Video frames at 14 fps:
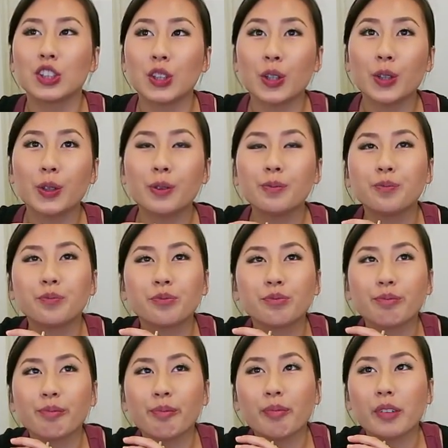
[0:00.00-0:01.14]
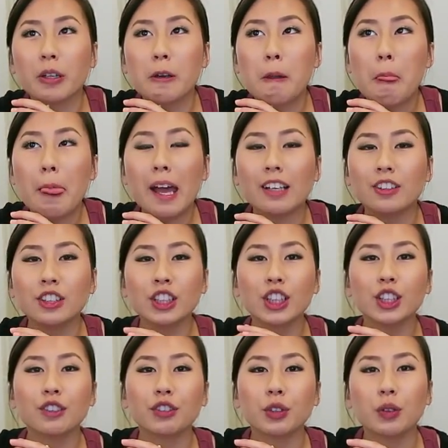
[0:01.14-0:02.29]
So I don't
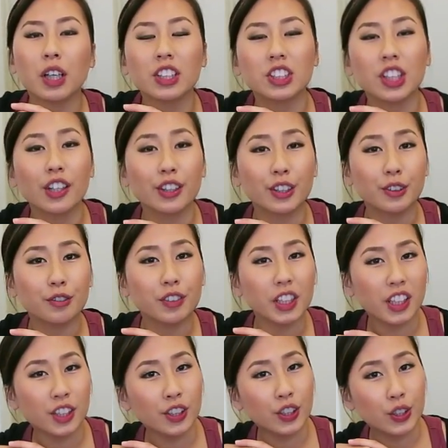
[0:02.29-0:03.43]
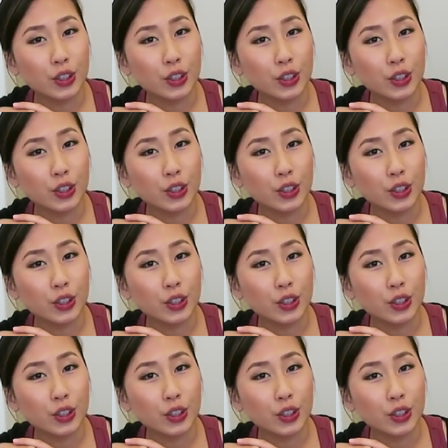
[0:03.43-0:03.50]
know if you watch other vegan